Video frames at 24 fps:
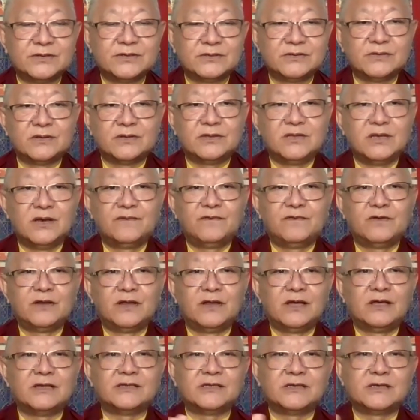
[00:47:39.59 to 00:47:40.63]
So
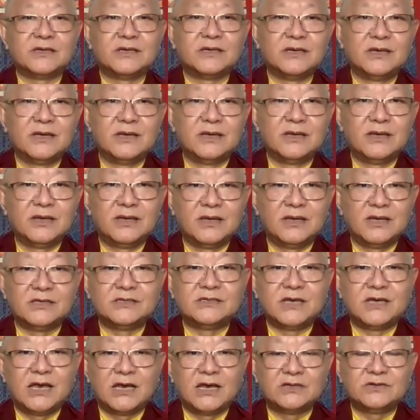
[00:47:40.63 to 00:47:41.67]
therefore, it's
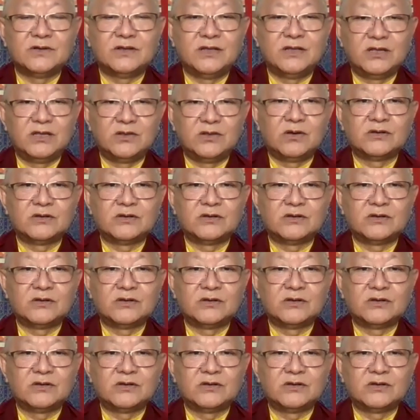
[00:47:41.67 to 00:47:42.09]
actually